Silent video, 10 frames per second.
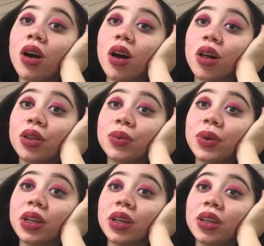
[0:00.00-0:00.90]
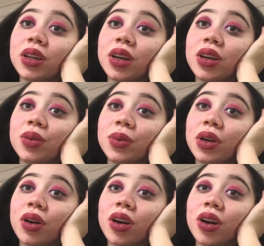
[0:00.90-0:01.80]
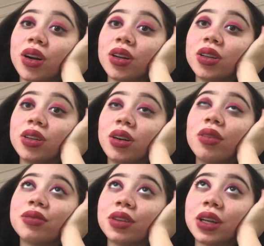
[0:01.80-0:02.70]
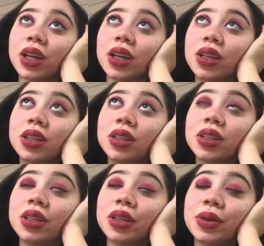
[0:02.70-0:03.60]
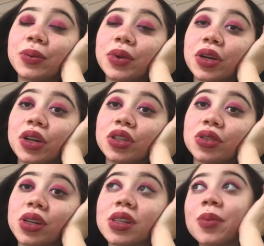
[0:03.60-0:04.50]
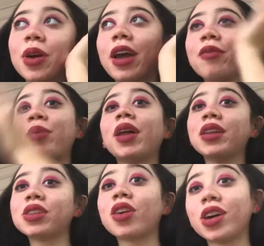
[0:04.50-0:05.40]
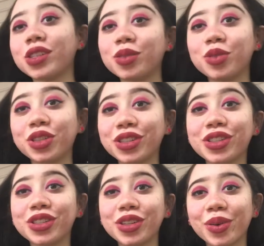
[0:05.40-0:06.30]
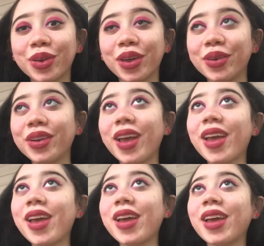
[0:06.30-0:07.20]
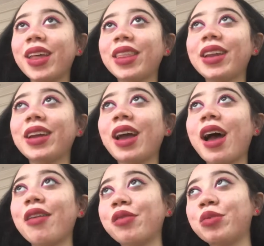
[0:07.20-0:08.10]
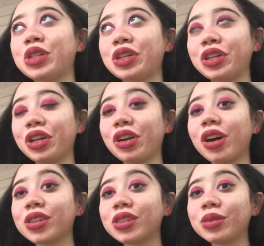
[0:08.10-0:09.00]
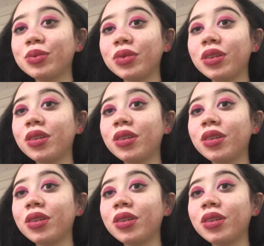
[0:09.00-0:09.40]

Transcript: Halloween, hopefully we're gonna dress up. I have Bella's costume, she looks so cute. And then I have a maternity costume,